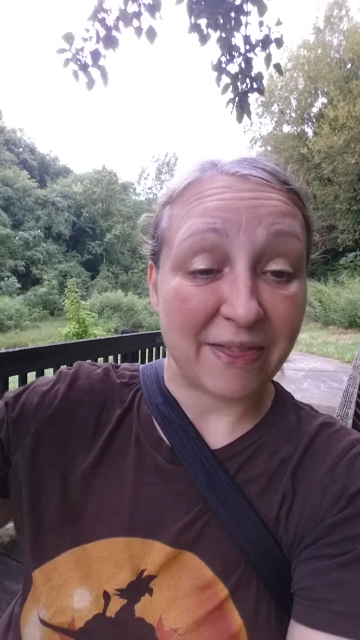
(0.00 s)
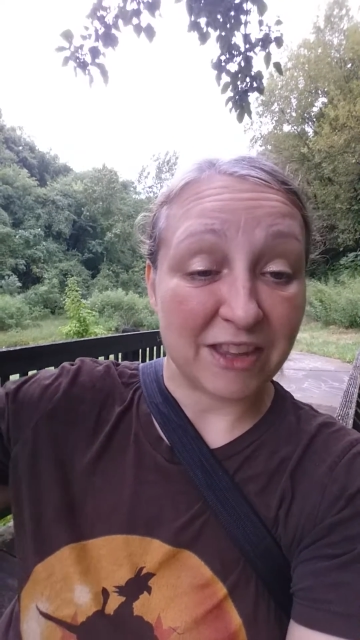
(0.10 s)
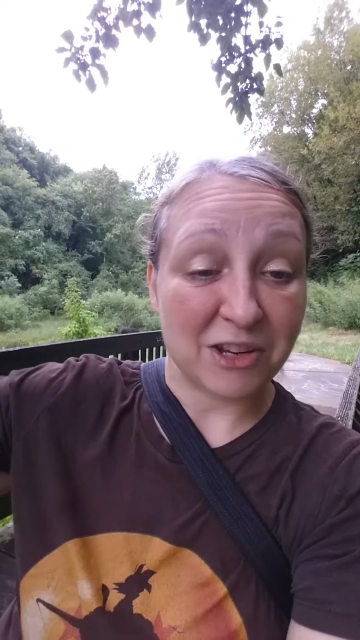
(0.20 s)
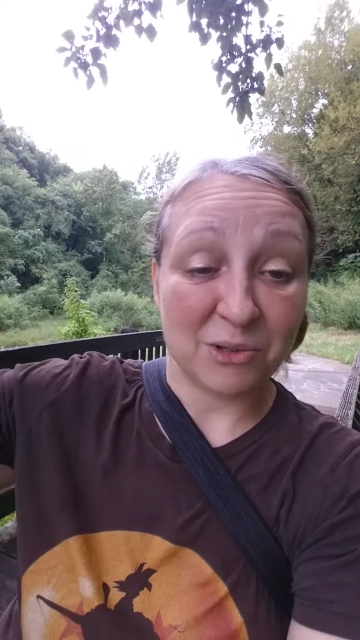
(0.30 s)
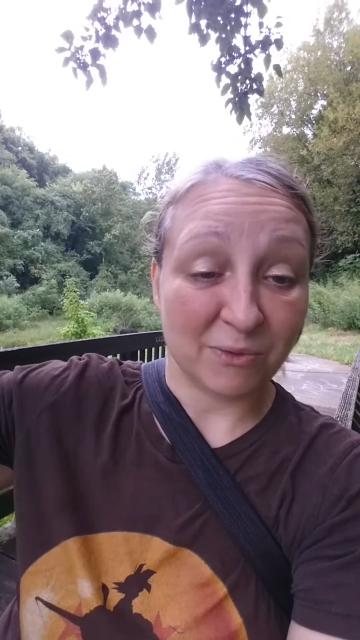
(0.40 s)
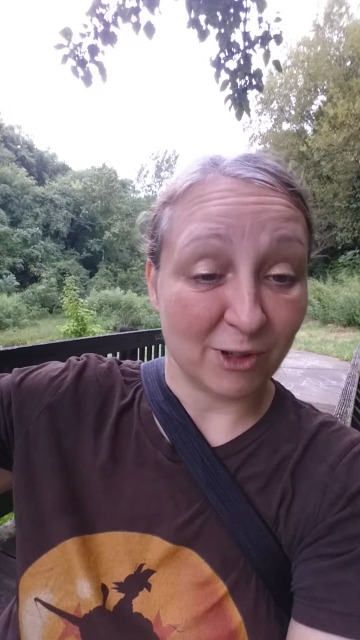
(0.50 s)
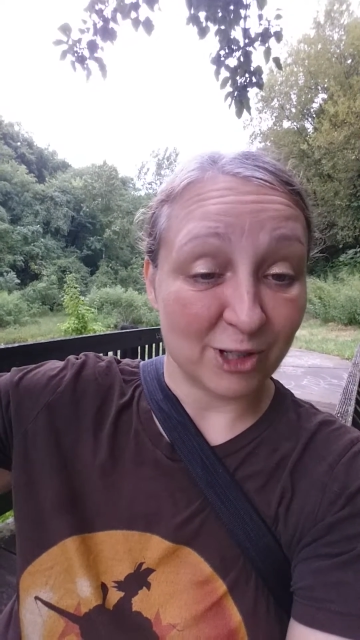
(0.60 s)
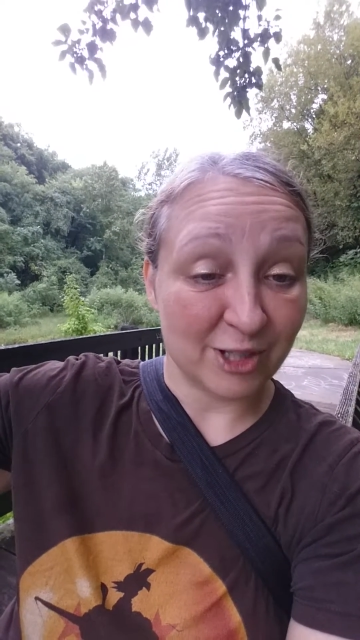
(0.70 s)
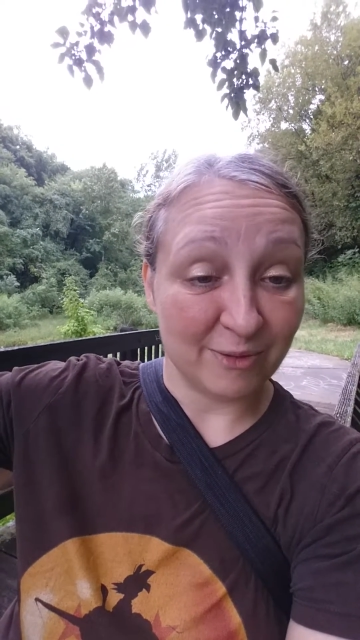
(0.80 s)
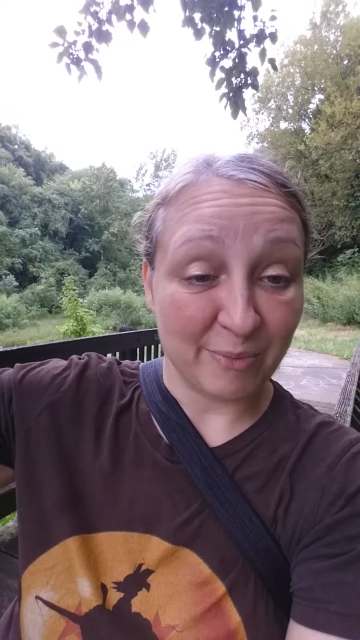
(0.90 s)
and the
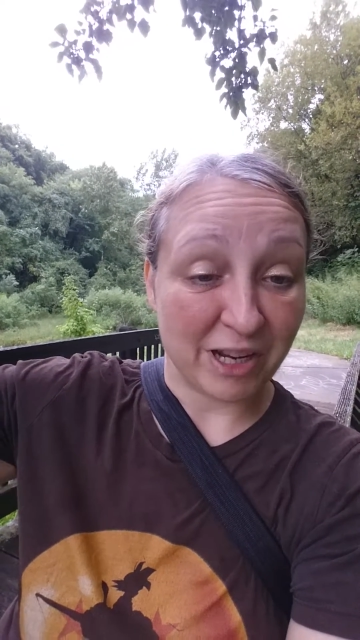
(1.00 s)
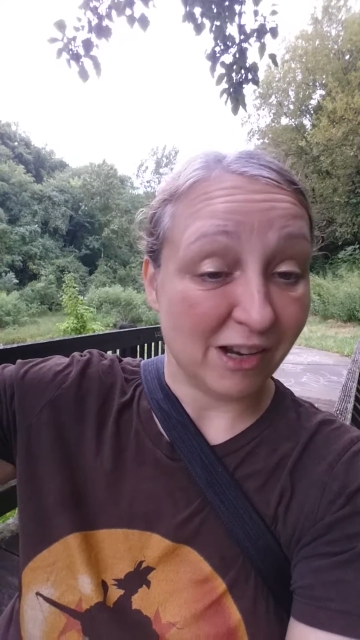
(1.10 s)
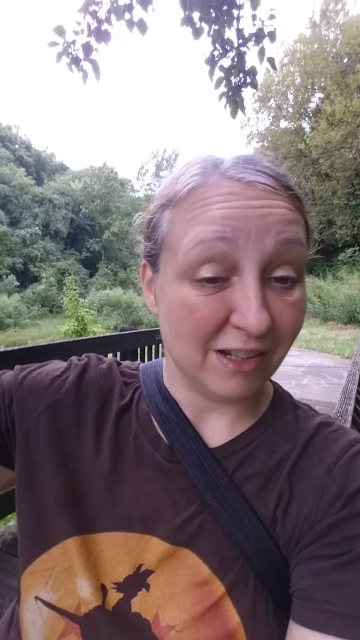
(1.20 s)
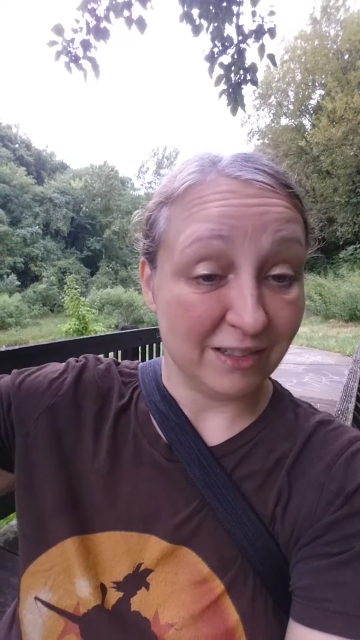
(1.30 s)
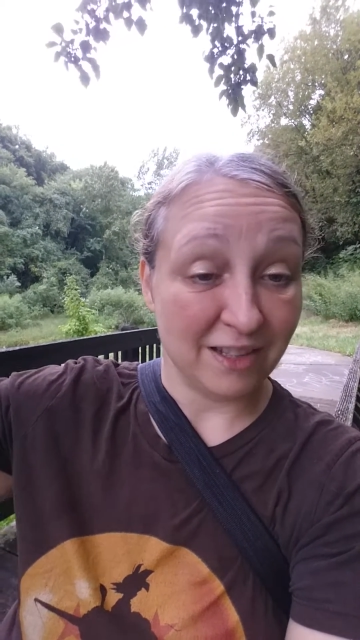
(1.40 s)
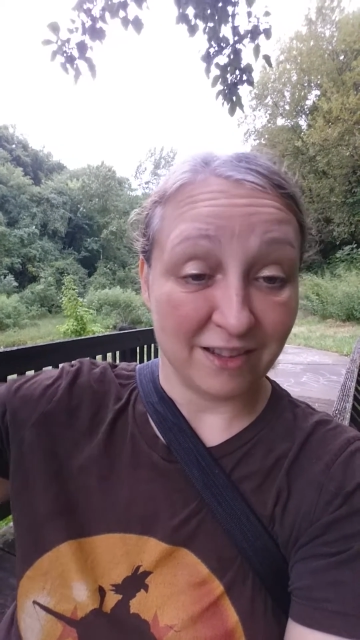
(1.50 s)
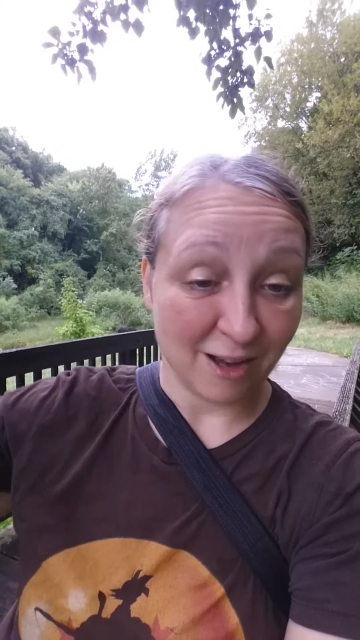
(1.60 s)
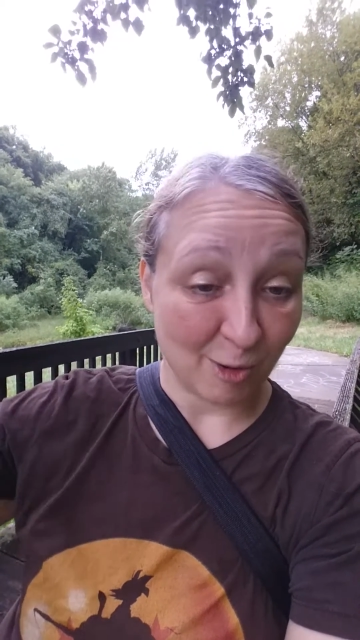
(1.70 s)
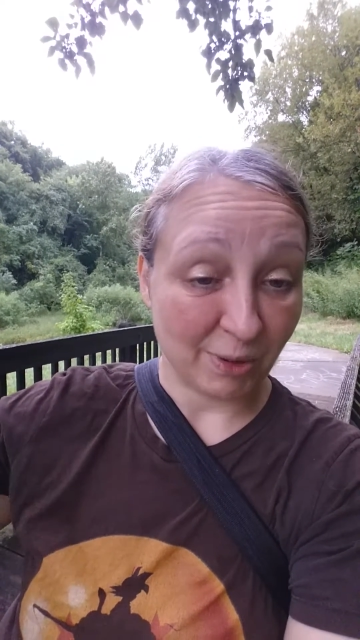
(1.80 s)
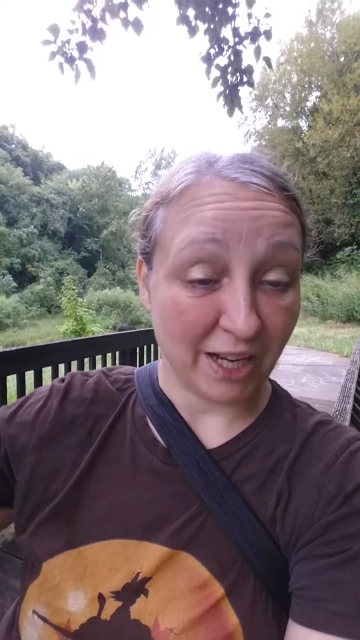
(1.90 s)
universe beyond
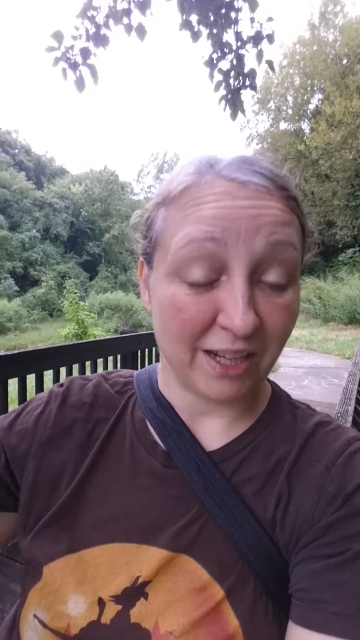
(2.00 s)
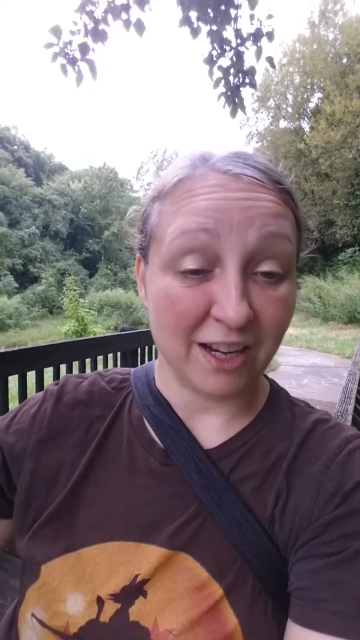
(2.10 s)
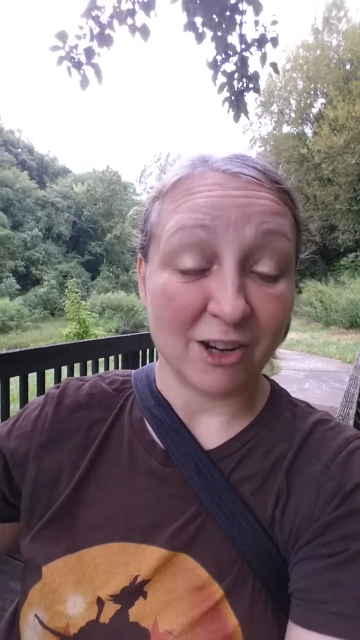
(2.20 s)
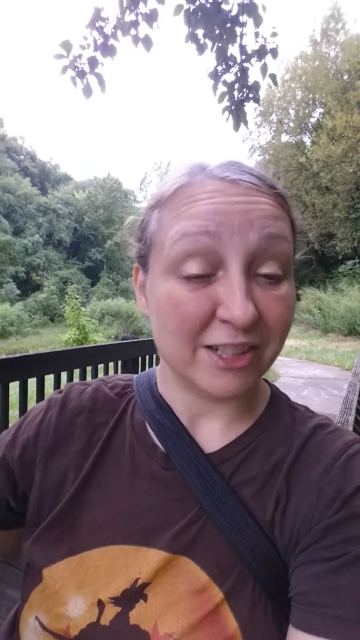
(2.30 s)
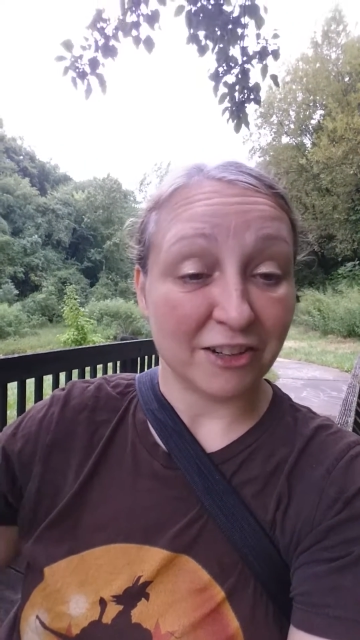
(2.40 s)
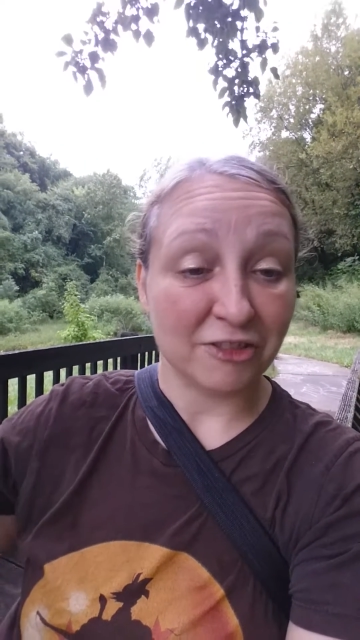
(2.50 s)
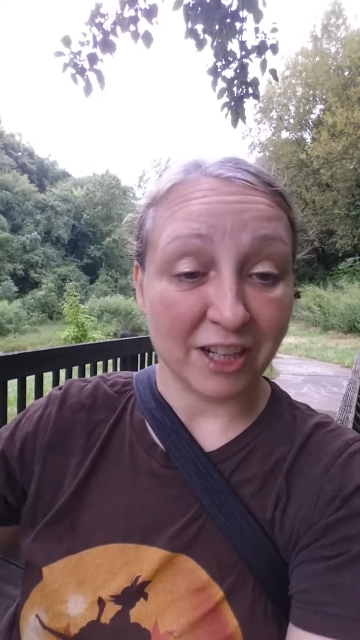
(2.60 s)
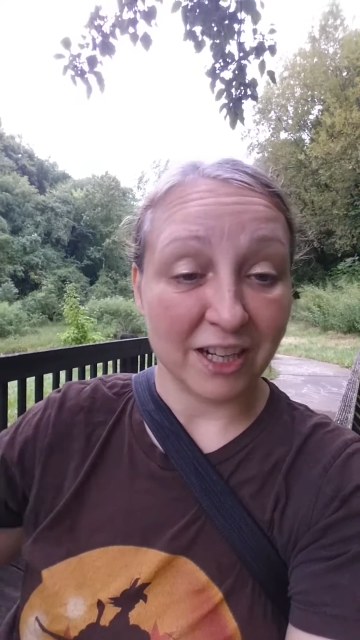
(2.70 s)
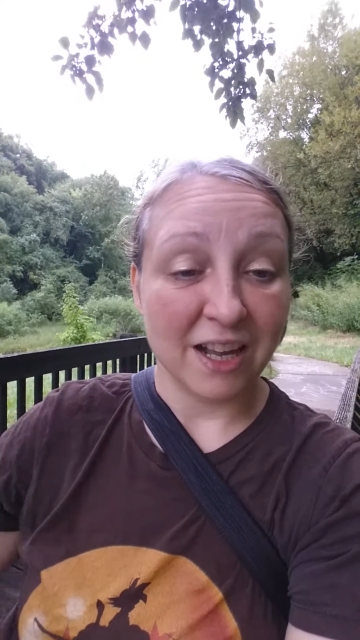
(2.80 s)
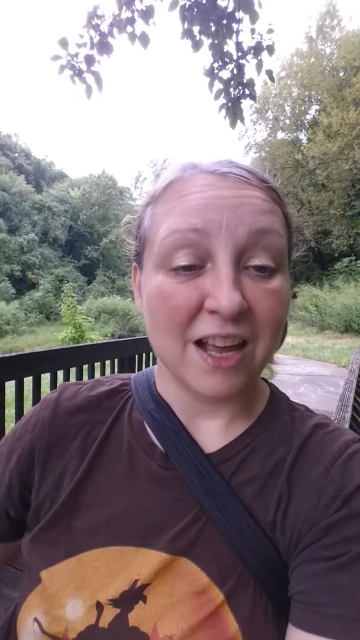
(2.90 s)
our planet are different.